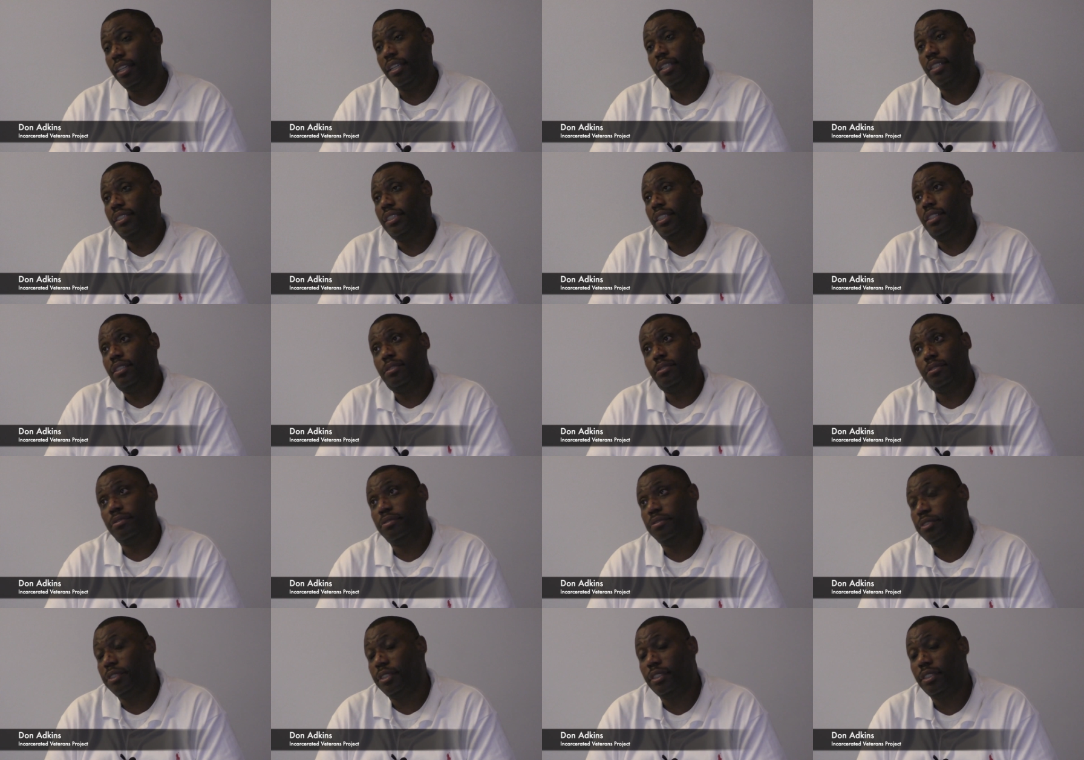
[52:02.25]
said
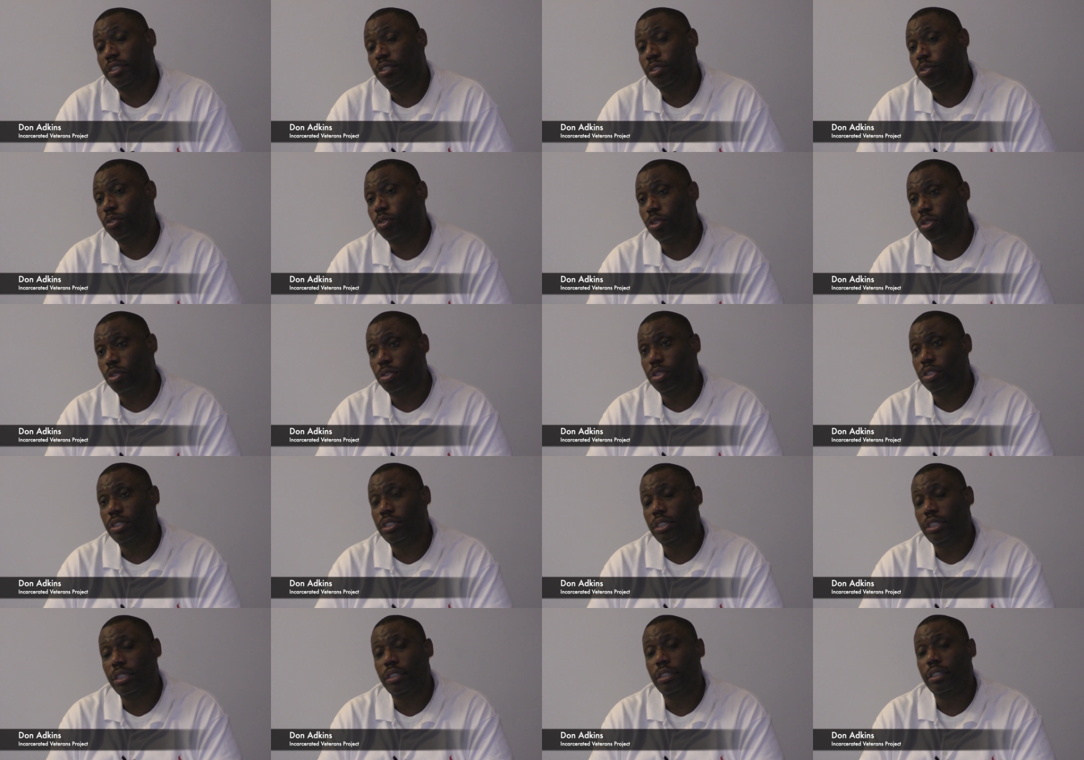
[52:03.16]
eventually you're gonna go to
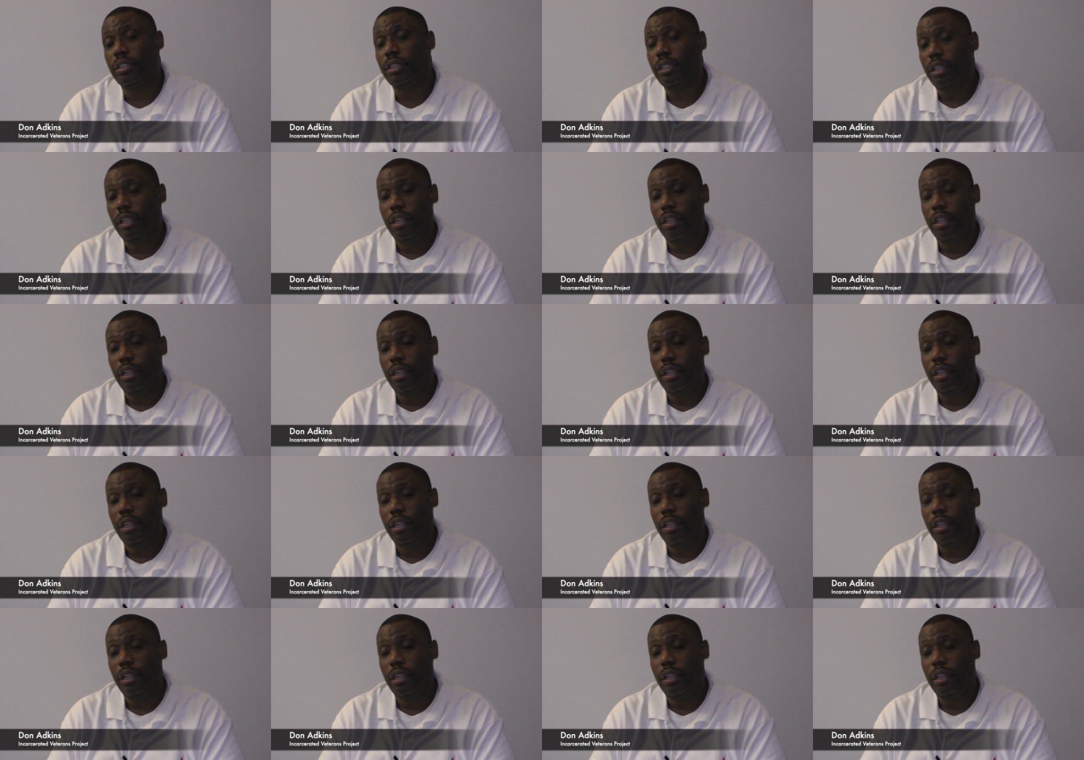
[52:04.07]
jail.